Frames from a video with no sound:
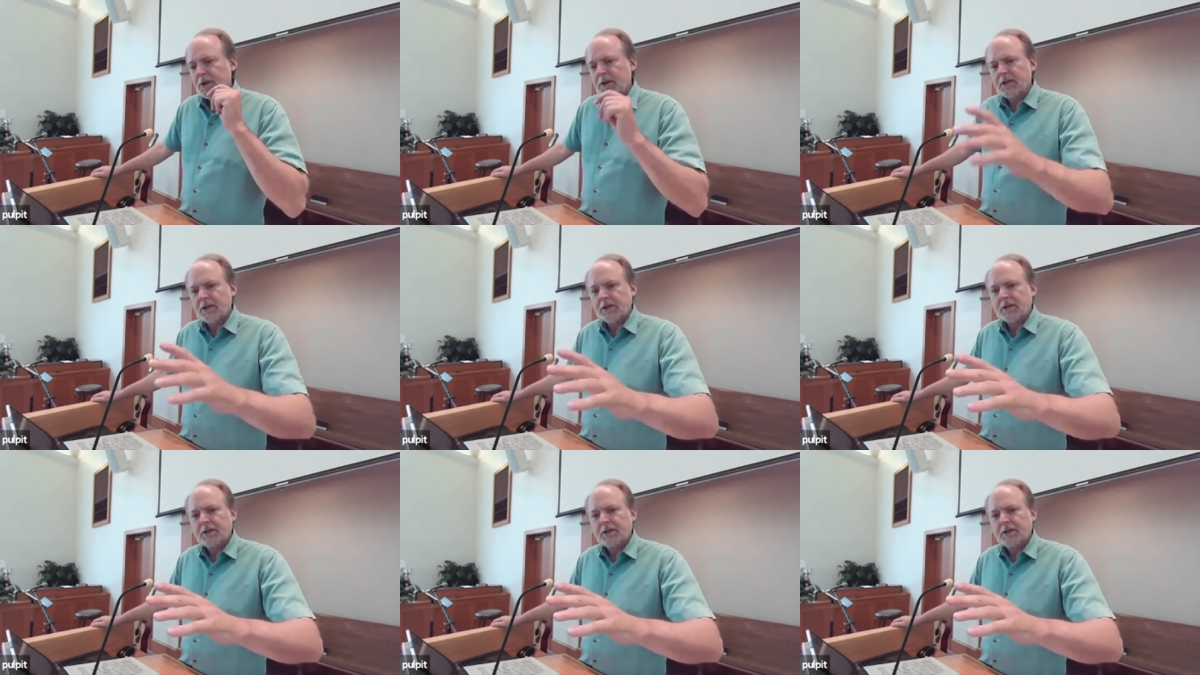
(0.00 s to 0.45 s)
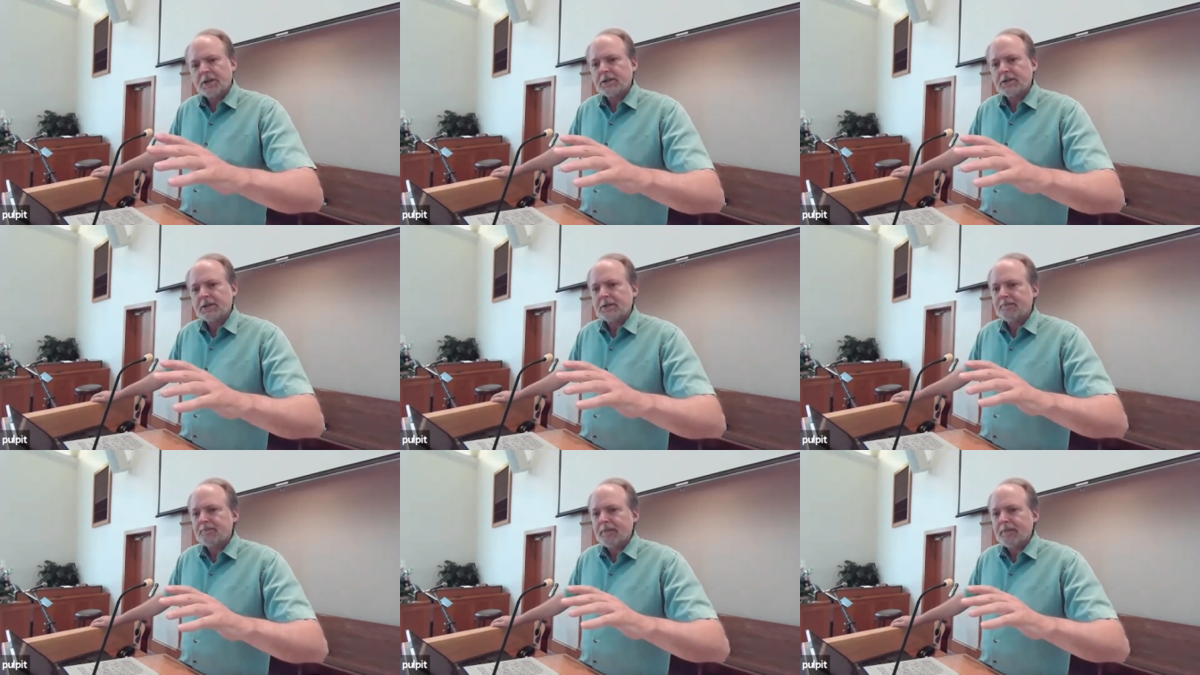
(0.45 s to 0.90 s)
It,
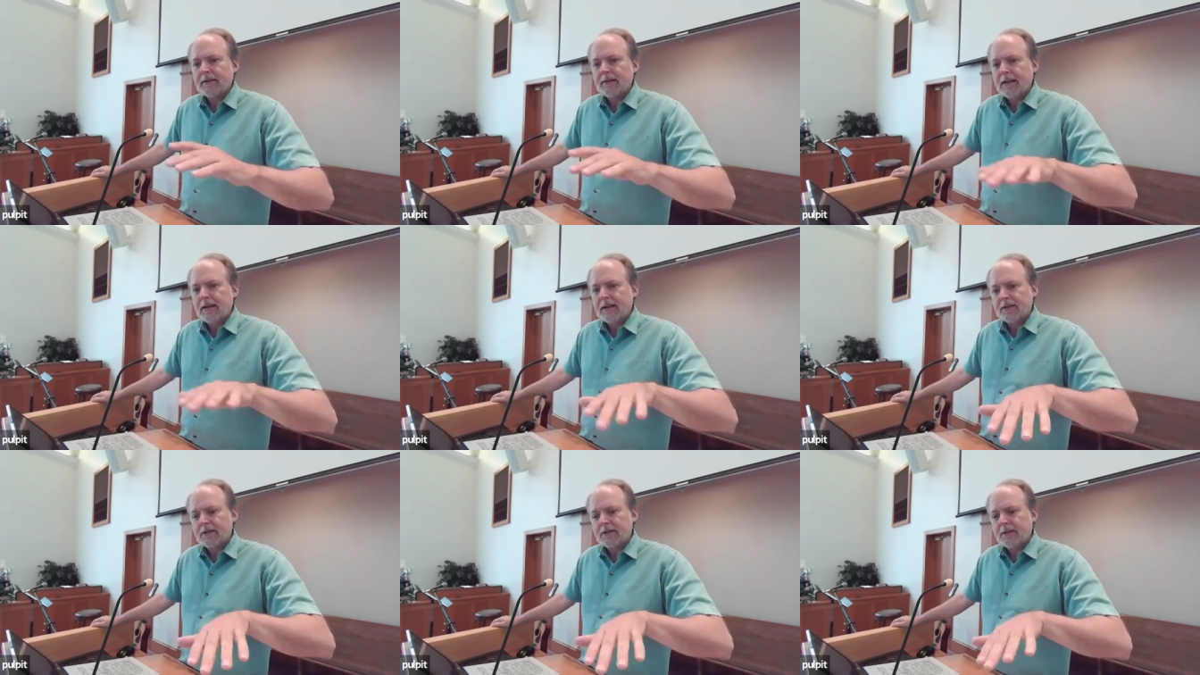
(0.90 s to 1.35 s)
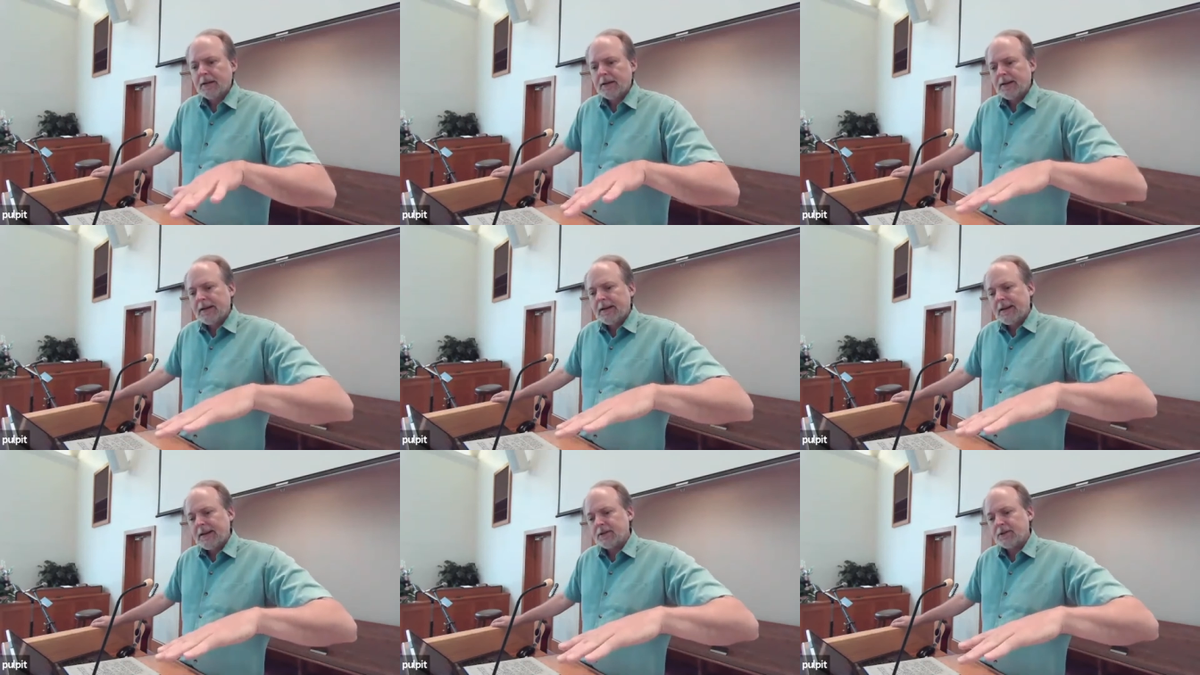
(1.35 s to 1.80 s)
Jesus is,
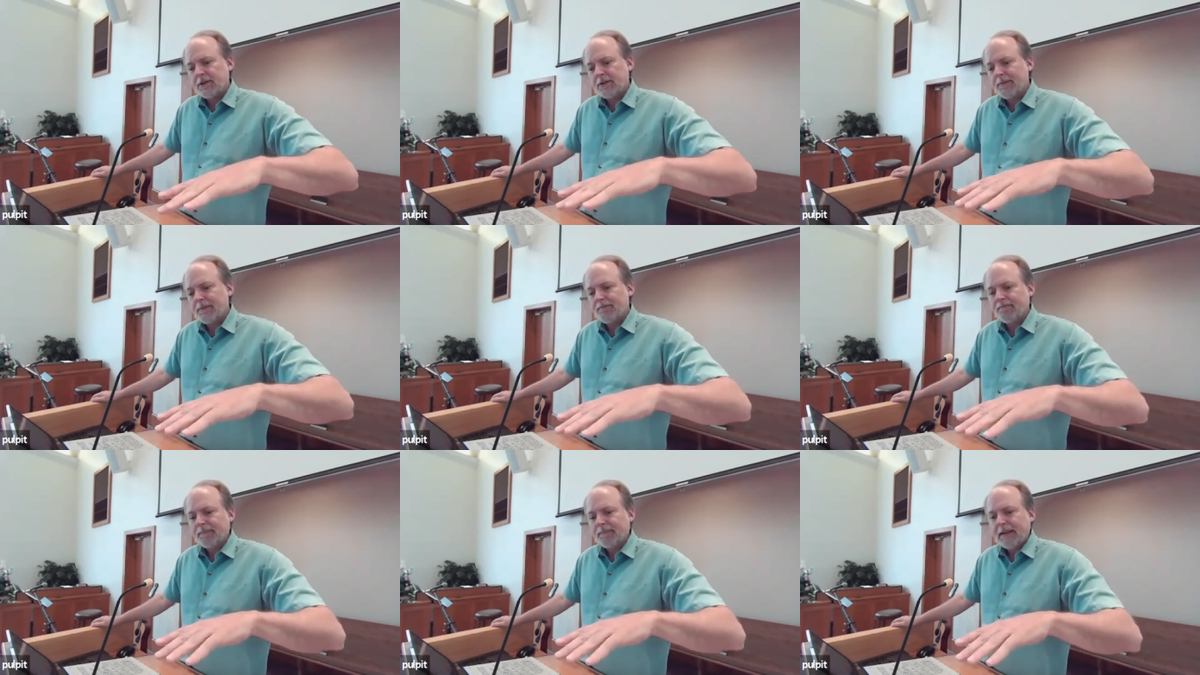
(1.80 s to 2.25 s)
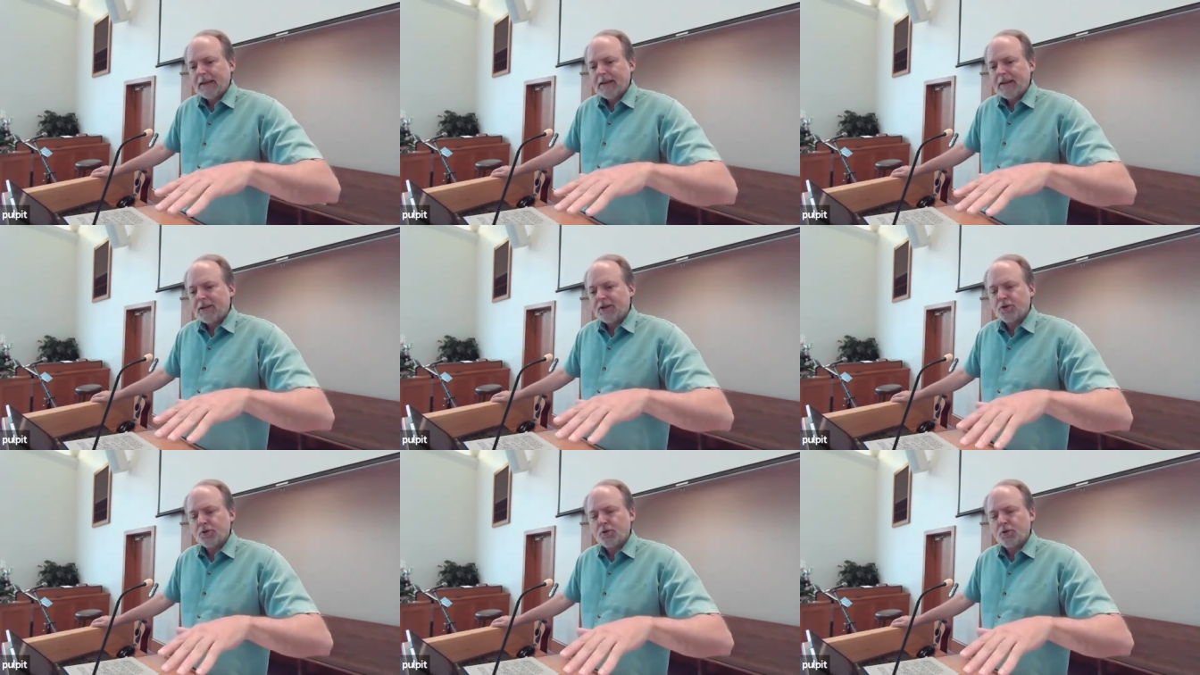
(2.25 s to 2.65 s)
is he's,